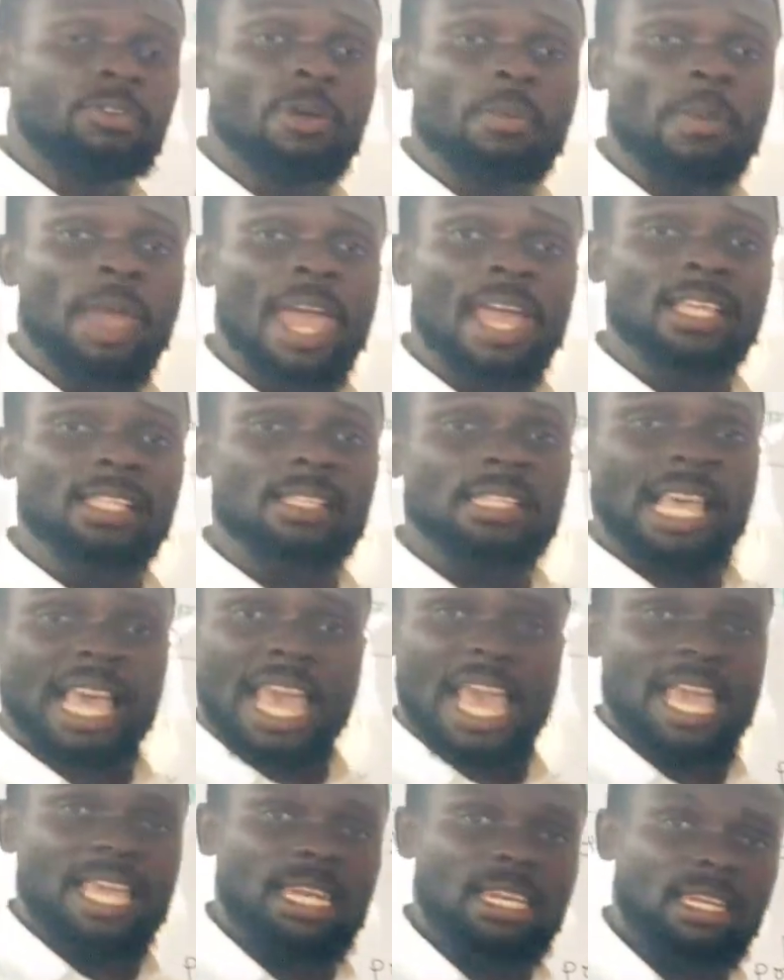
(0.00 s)
remains
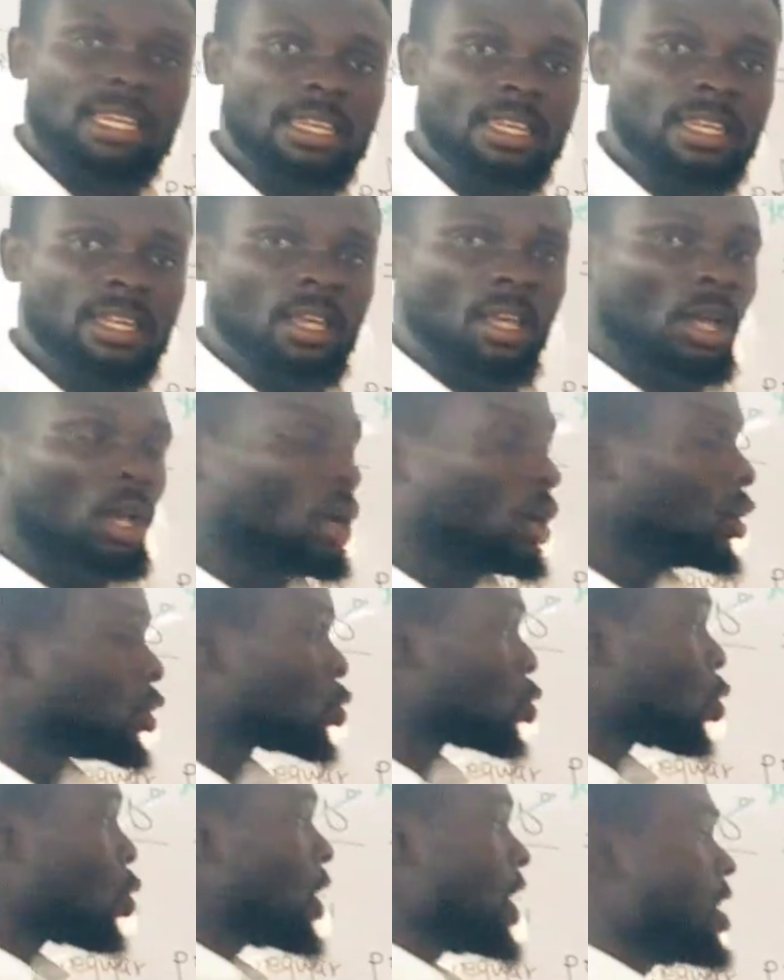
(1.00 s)
N.
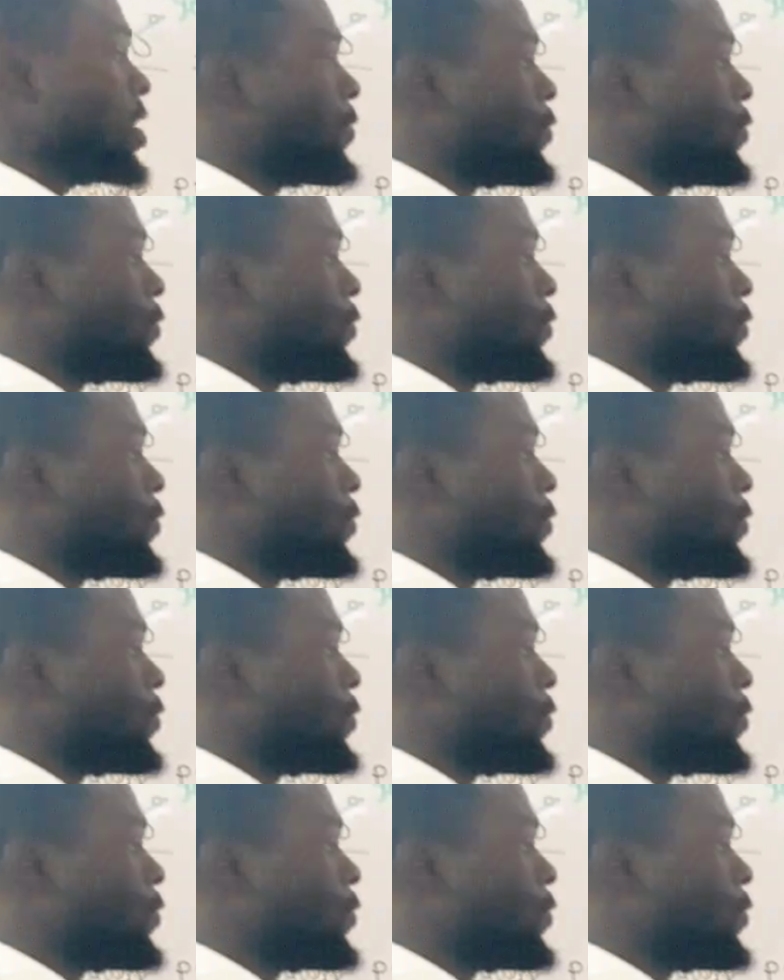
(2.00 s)
So if